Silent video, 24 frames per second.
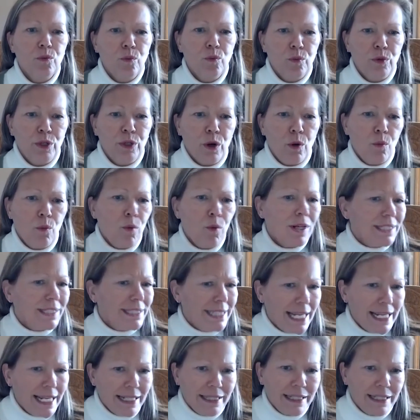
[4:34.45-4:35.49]
what
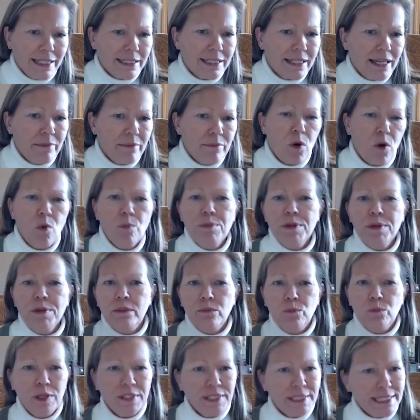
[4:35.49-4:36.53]
date this can open
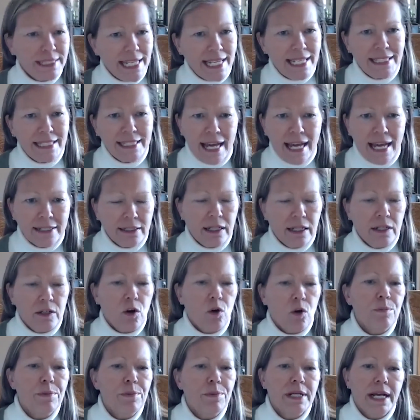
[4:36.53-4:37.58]
and what date that can
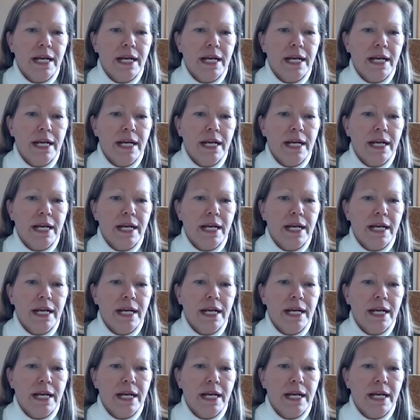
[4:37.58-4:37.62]
open.